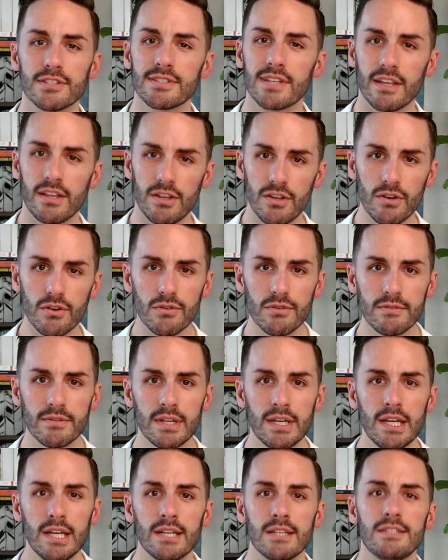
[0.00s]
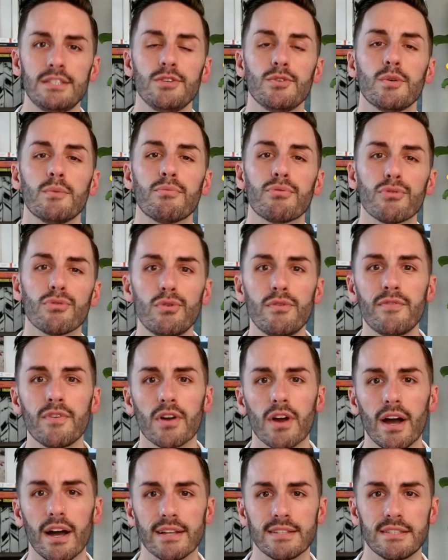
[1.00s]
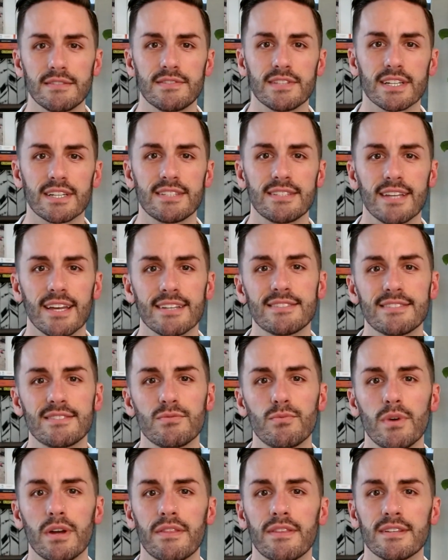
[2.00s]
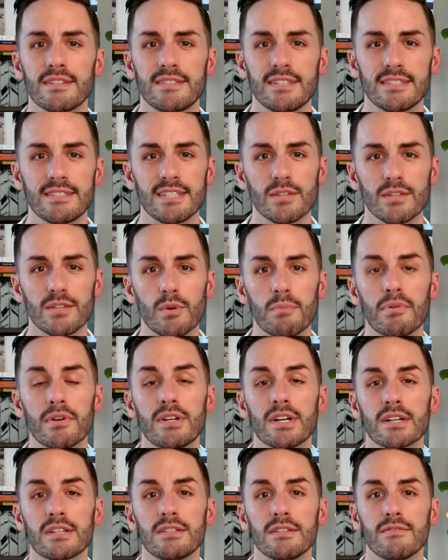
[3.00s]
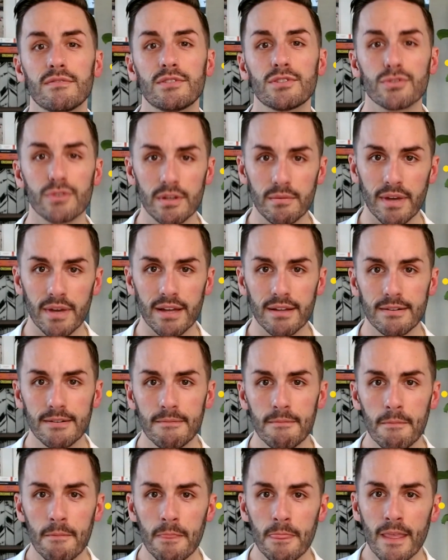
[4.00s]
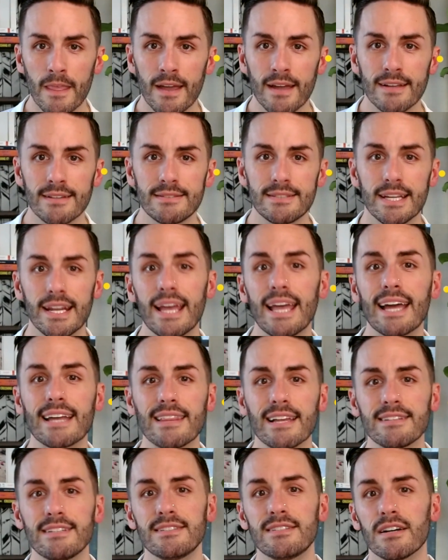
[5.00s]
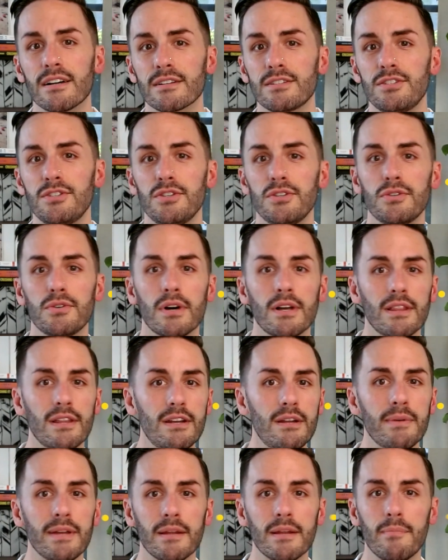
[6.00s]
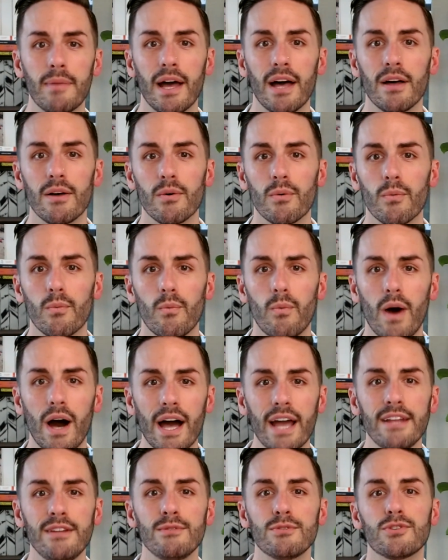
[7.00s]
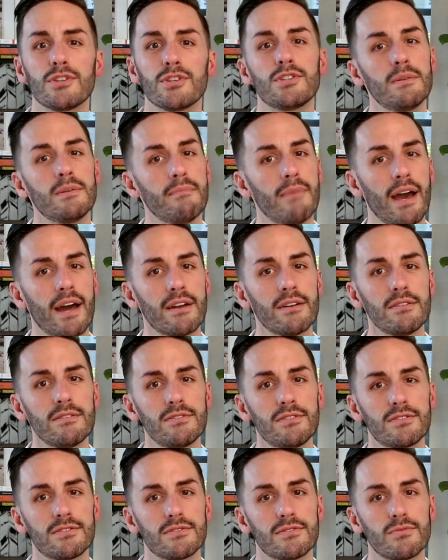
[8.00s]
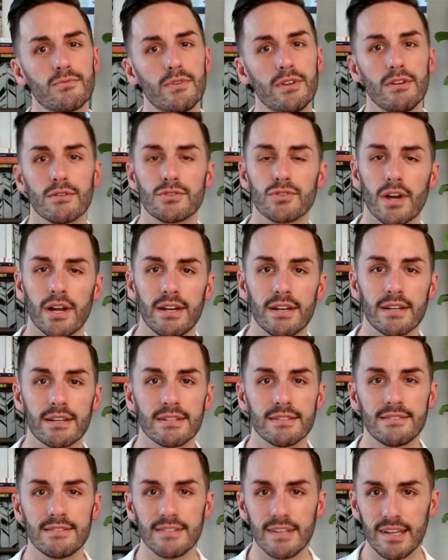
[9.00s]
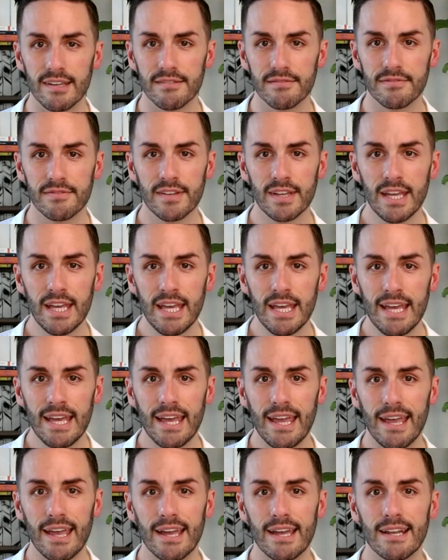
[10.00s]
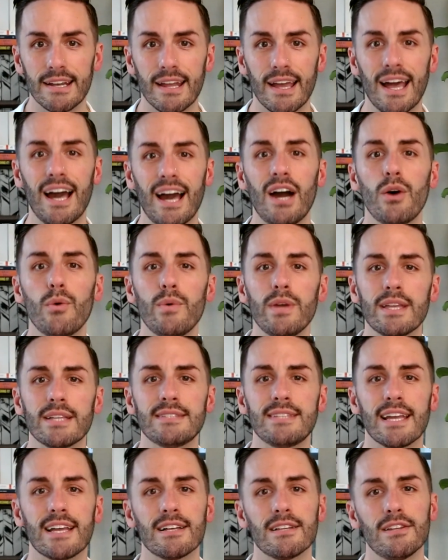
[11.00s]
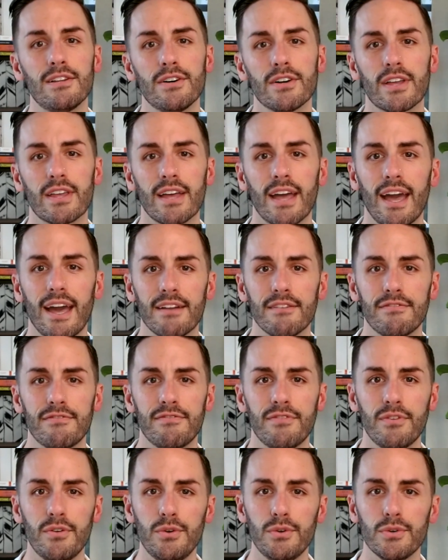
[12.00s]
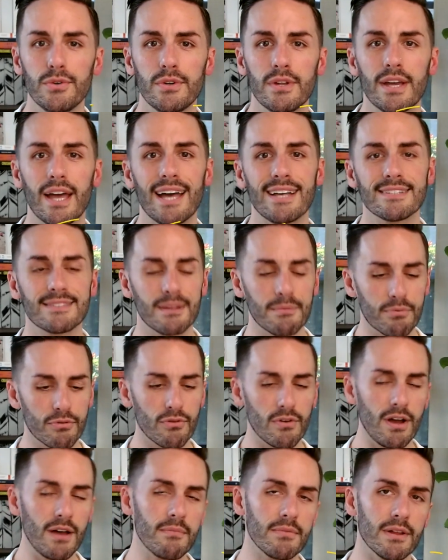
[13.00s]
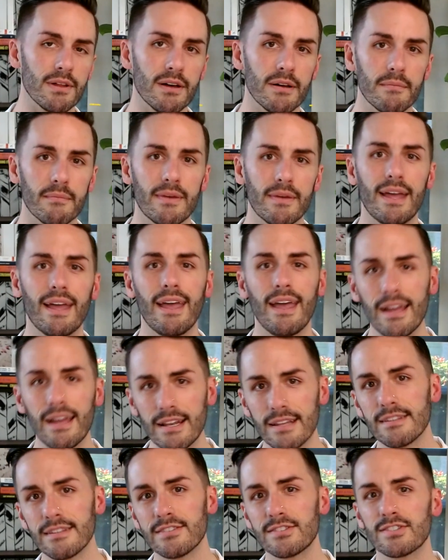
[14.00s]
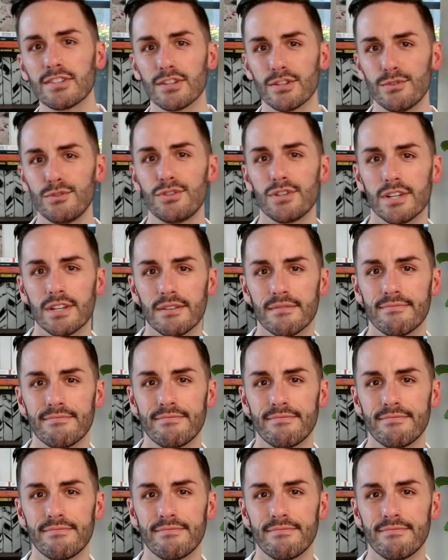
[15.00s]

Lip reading: like you, to improve your odds of success with assisted reproductive treatment. Today, I'd like to talk to you a little bit about why nutrition matters when you're trying to conceive, and how we can take a look at food as the problem and the solution.